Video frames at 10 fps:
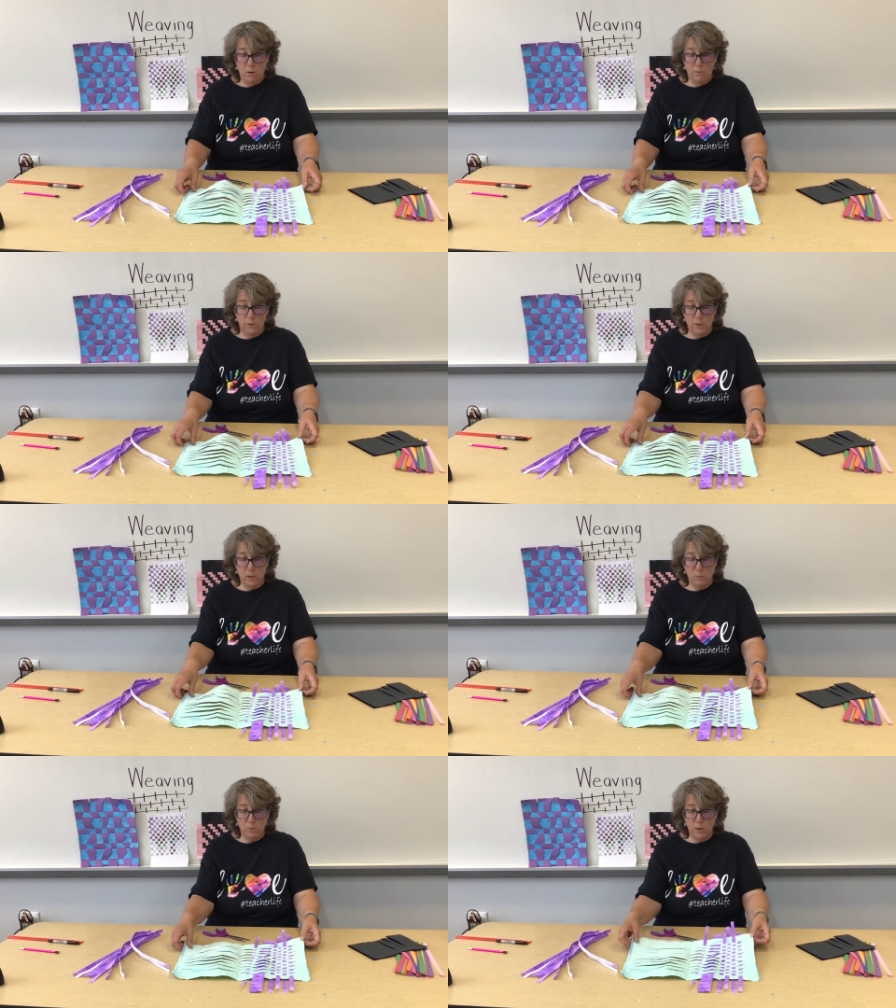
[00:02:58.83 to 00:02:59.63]
For
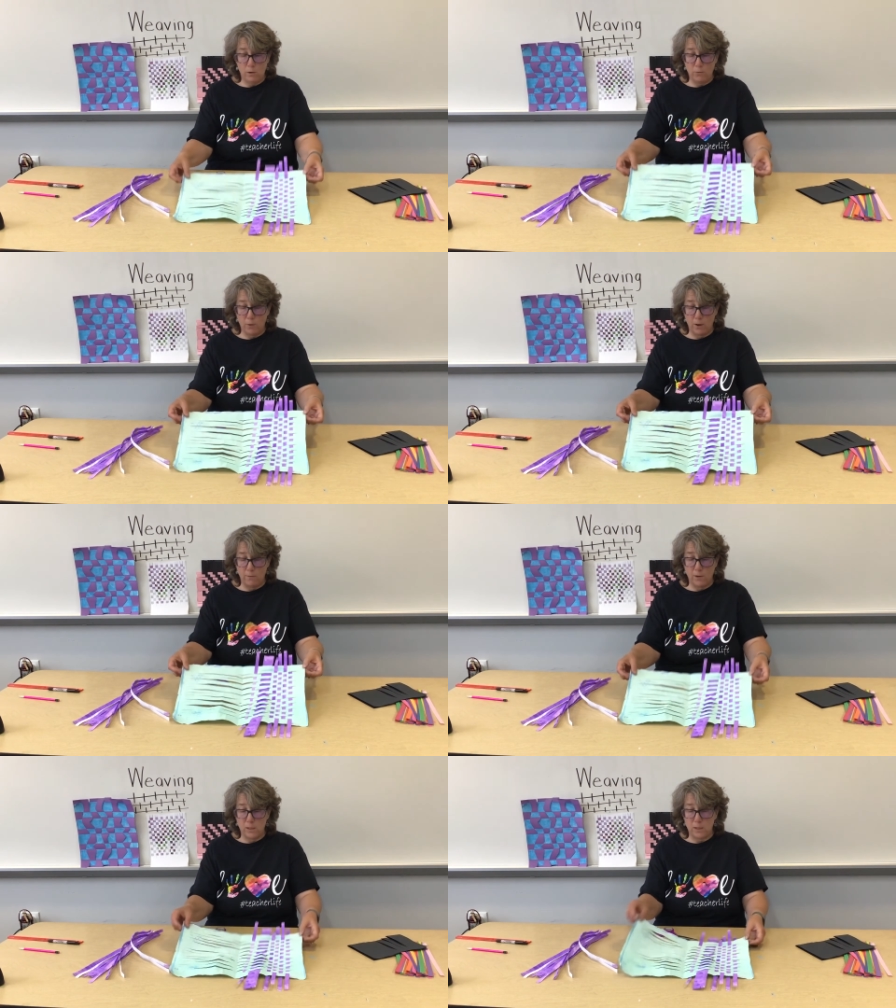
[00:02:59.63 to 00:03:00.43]
this one in front of
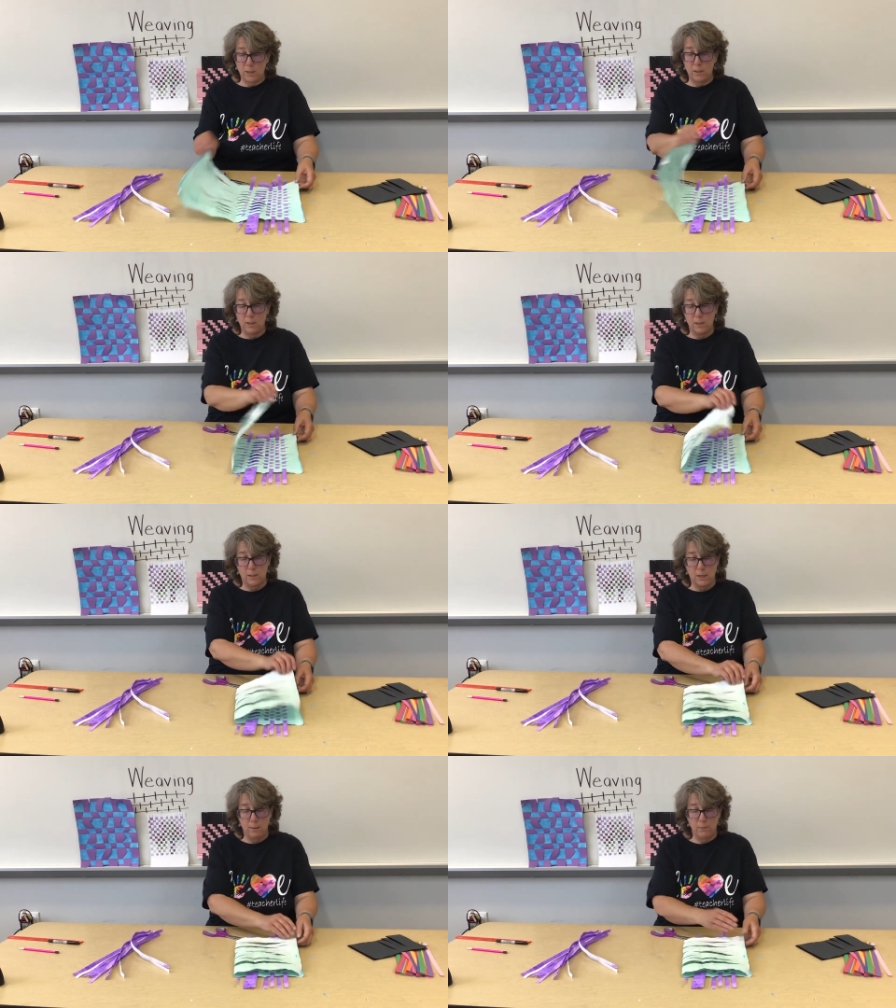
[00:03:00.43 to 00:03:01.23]
us, I did the
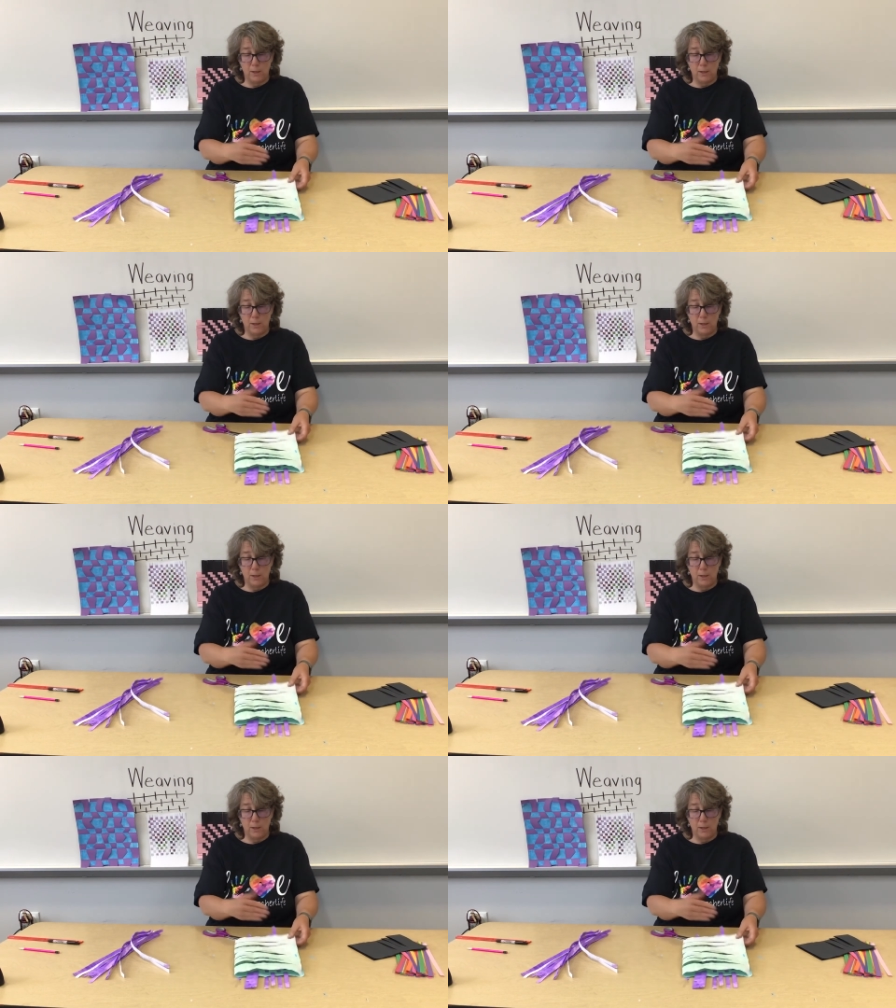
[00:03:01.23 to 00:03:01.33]
same thing.